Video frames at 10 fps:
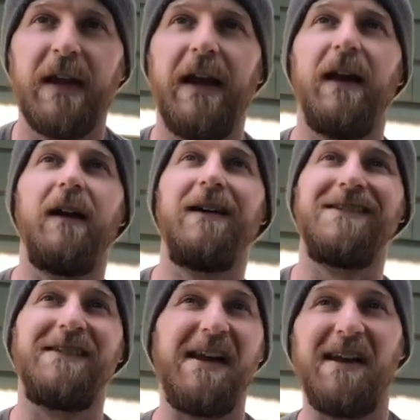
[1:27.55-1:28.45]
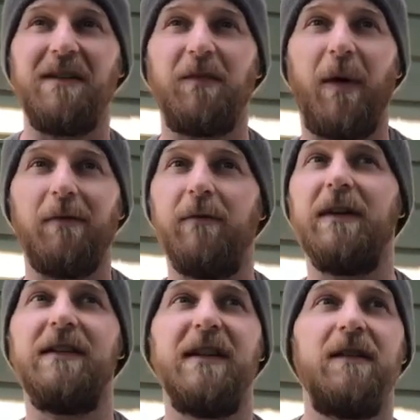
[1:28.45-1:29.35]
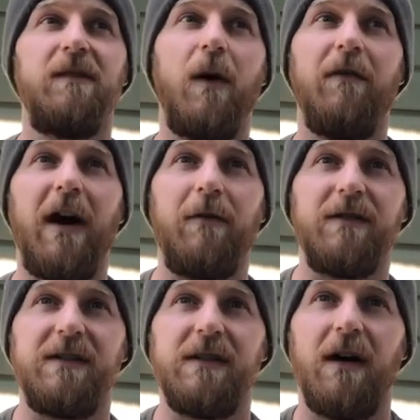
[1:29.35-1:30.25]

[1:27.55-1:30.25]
and I stand probably 10 to 12 hours